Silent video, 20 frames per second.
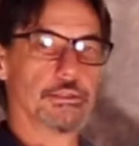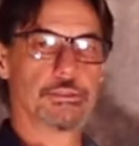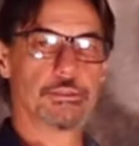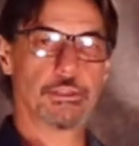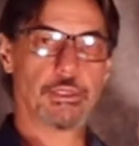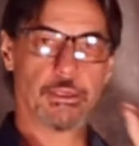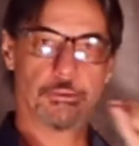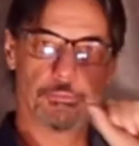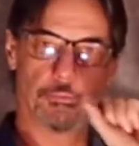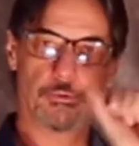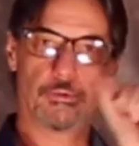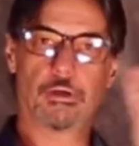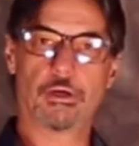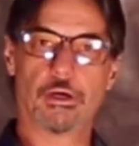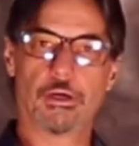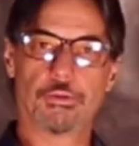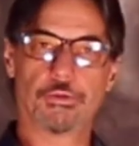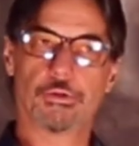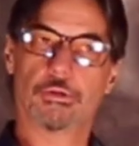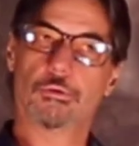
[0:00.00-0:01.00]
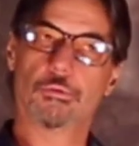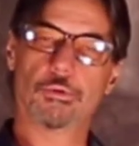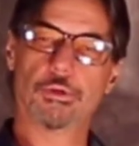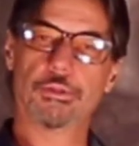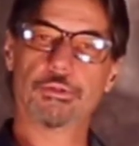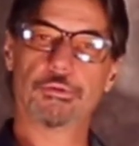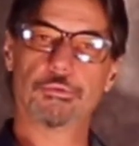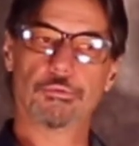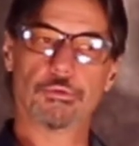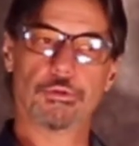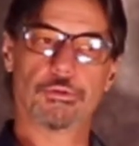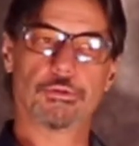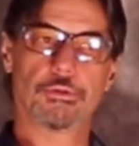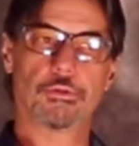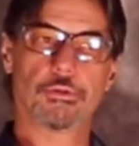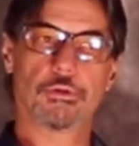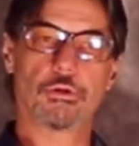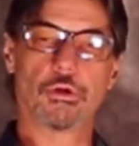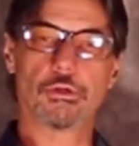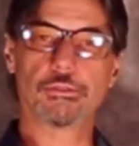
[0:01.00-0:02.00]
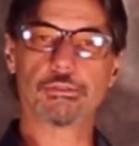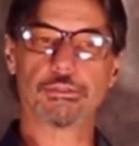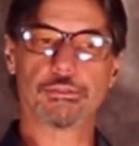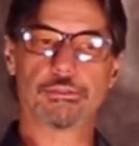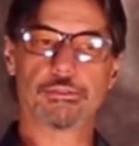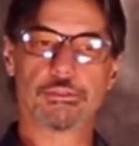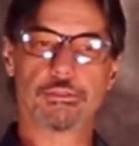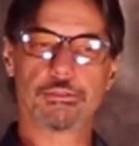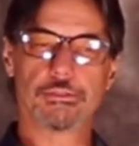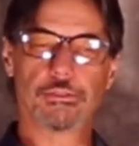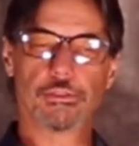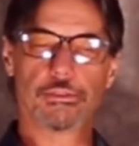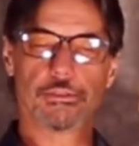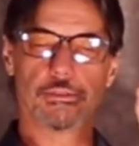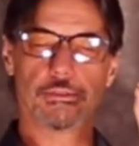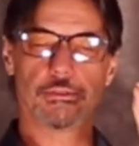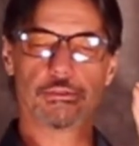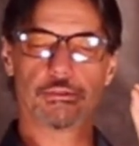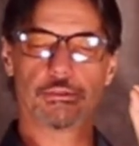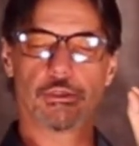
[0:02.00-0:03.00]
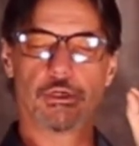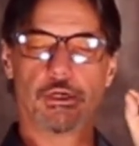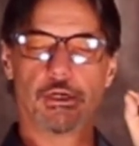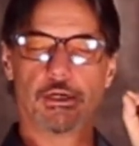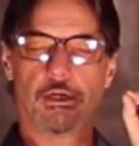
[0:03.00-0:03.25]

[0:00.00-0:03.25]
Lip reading: step other with consciousness is